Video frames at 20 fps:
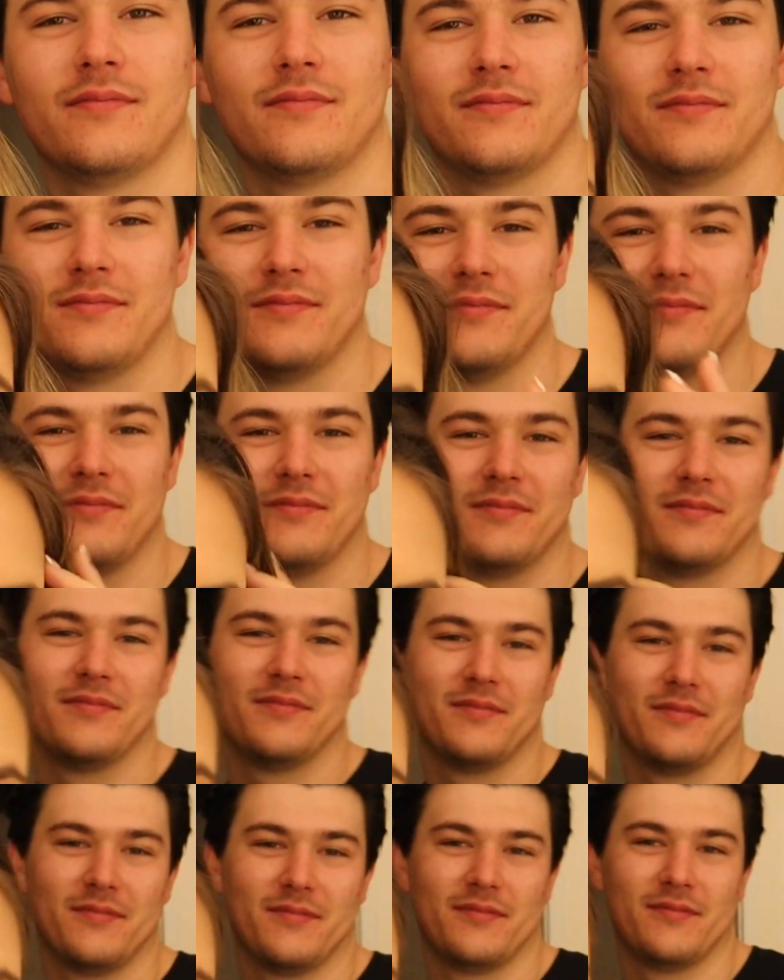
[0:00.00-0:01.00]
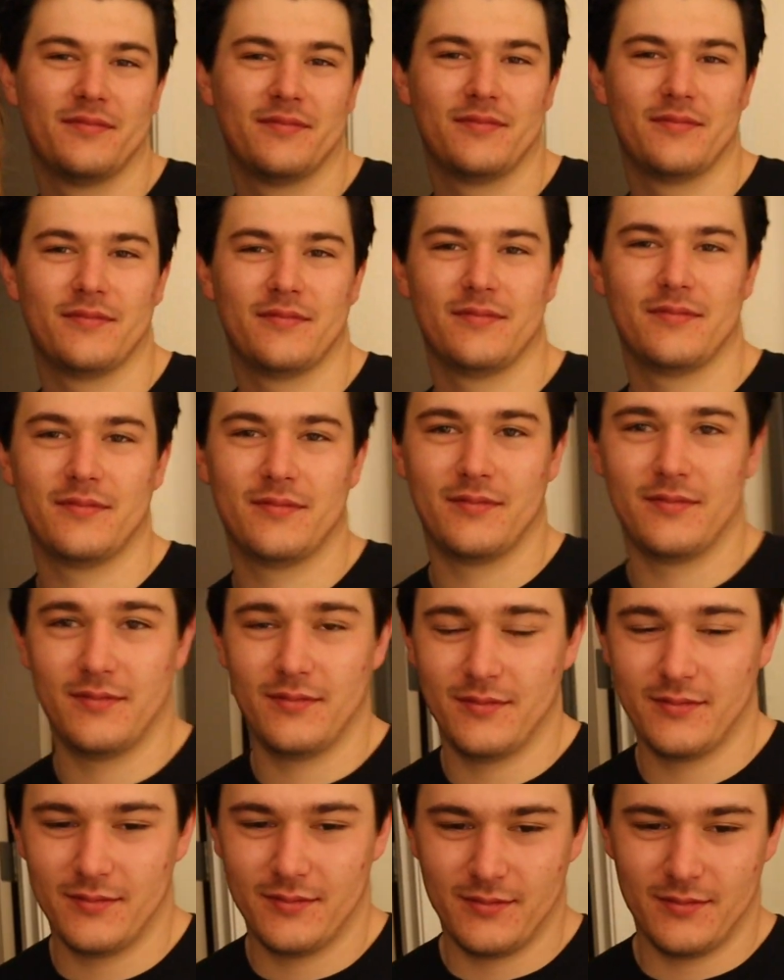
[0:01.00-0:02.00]

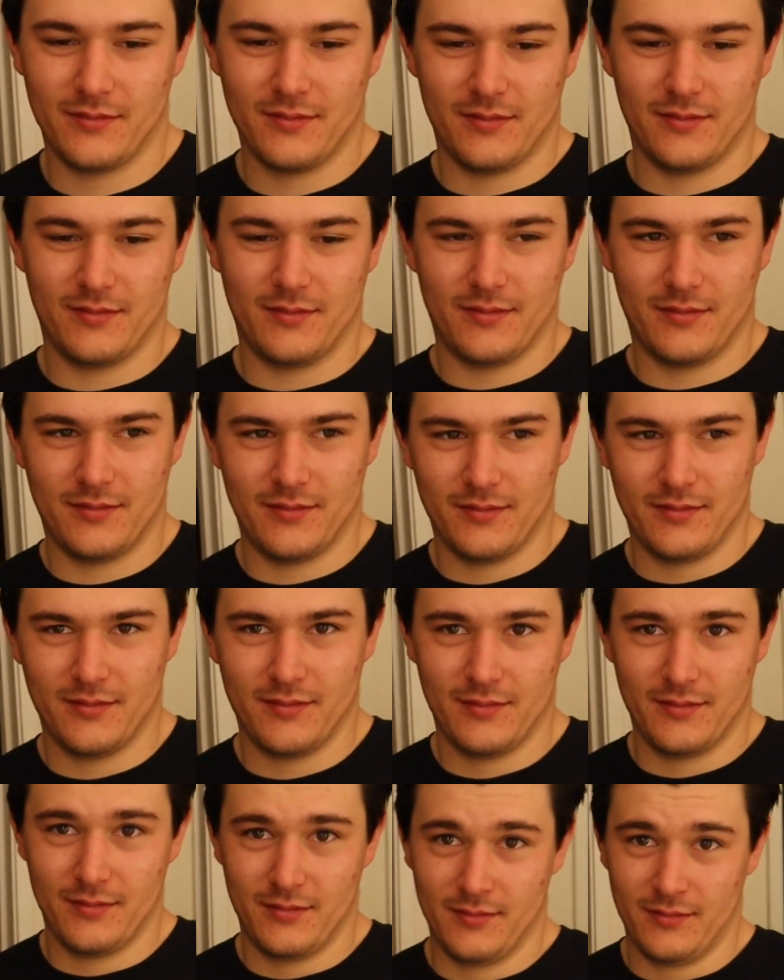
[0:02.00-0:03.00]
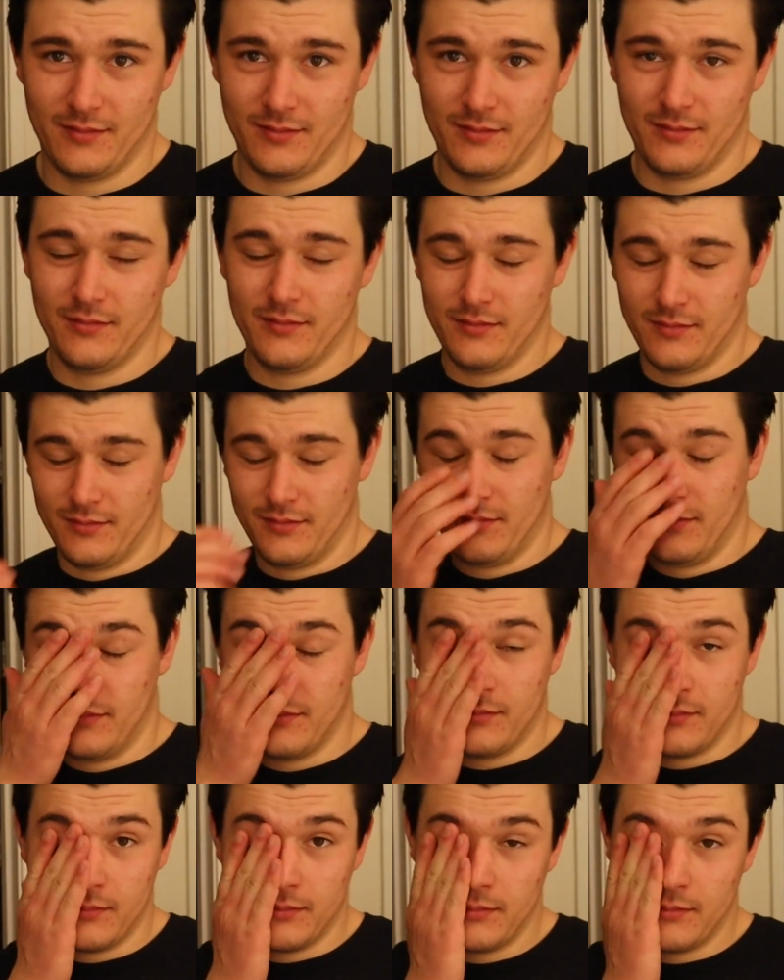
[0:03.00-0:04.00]

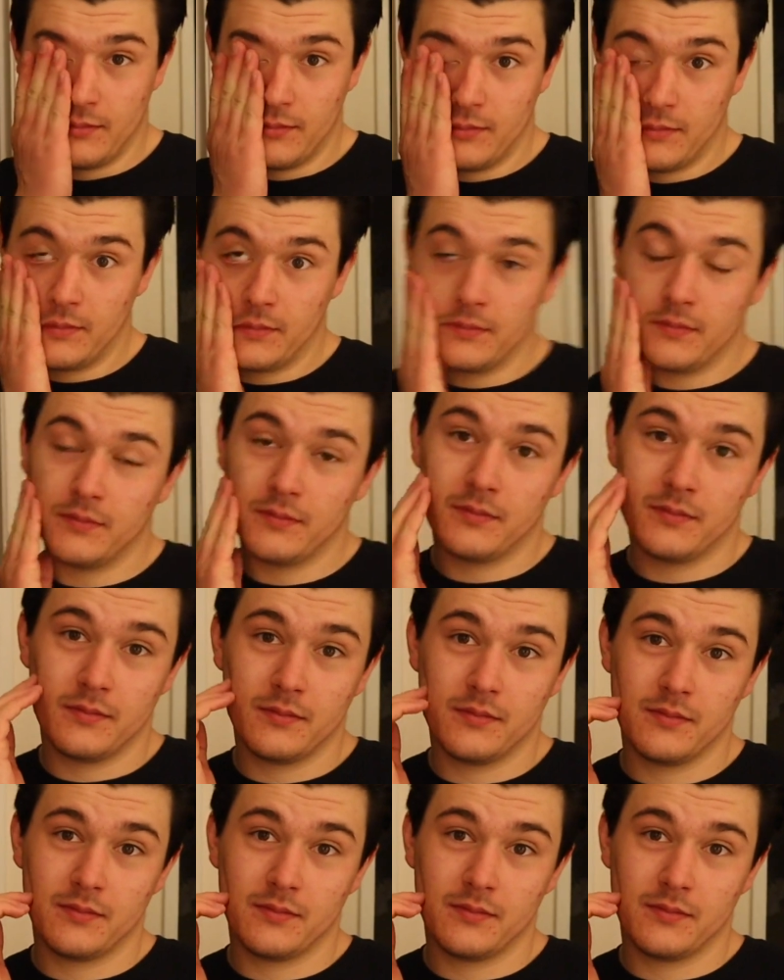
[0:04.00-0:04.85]
The person shown says nothing.